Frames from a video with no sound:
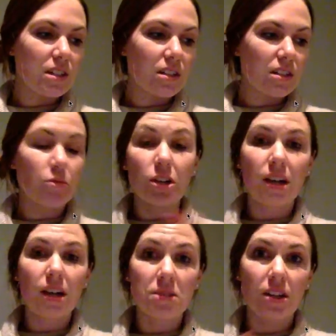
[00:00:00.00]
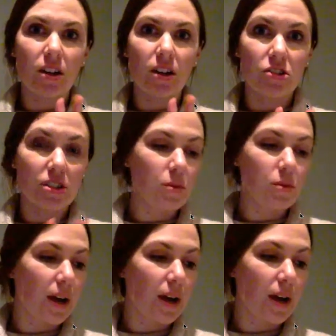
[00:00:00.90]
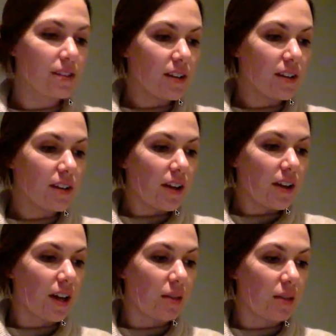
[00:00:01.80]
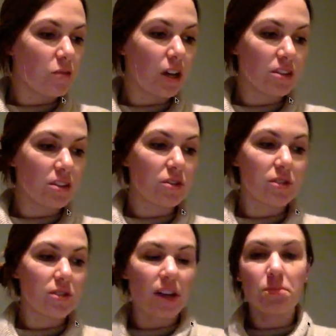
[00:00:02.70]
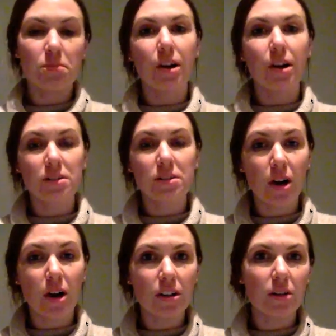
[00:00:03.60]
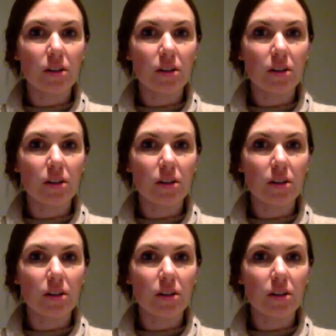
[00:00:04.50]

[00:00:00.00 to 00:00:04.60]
3 times a year or just twice. We also use that to progress monitor,